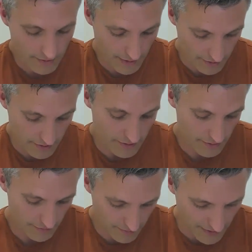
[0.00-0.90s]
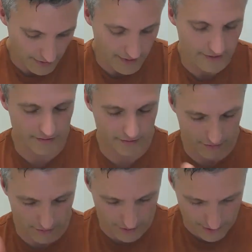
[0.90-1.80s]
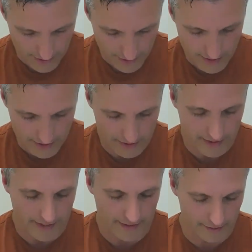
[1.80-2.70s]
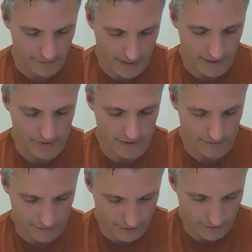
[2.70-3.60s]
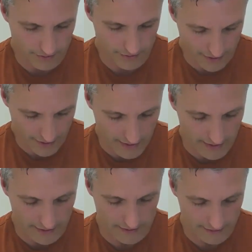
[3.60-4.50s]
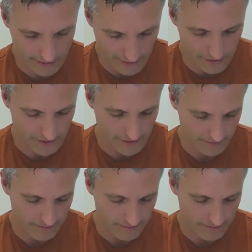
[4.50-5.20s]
Thanks for my life and for the tech, and may it be a useful and kind teaching.